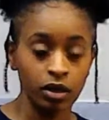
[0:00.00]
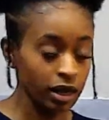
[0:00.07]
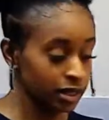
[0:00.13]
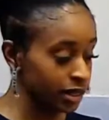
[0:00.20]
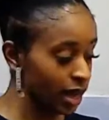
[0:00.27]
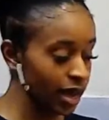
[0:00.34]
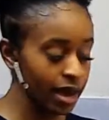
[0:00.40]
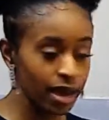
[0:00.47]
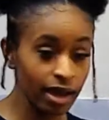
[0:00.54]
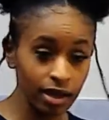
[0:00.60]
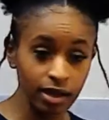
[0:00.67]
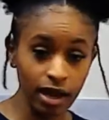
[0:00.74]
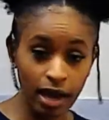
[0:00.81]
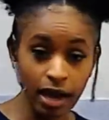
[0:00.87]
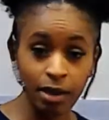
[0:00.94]
That had
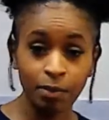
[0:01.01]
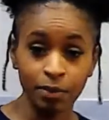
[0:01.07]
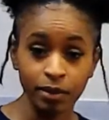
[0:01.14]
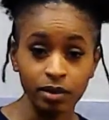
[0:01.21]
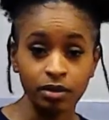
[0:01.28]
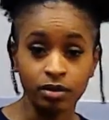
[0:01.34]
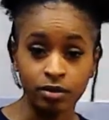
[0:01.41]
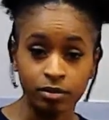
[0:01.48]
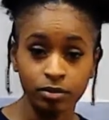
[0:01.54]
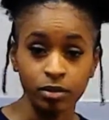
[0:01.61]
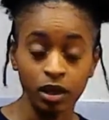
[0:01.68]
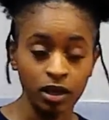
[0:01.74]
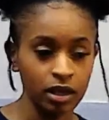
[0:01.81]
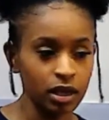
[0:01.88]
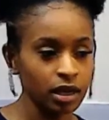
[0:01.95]
to happen.
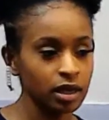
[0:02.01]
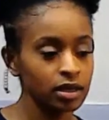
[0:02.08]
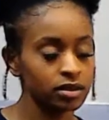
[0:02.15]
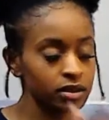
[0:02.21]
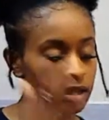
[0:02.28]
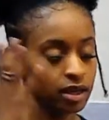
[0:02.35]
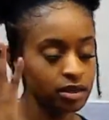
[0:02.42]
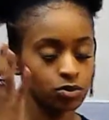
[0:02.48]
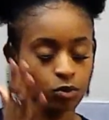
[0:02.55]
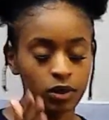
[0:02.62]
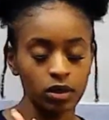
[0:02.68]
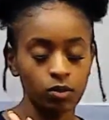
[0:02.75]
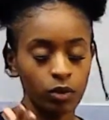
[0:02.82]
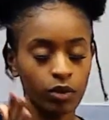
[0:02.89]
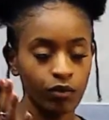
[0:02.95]
Again, things
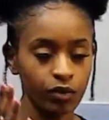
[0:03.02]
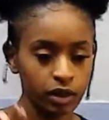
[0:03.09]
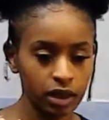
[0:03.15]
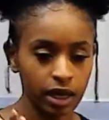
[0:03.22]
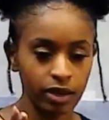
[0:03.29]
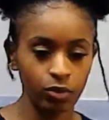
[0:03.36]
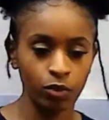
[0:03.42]
we feel like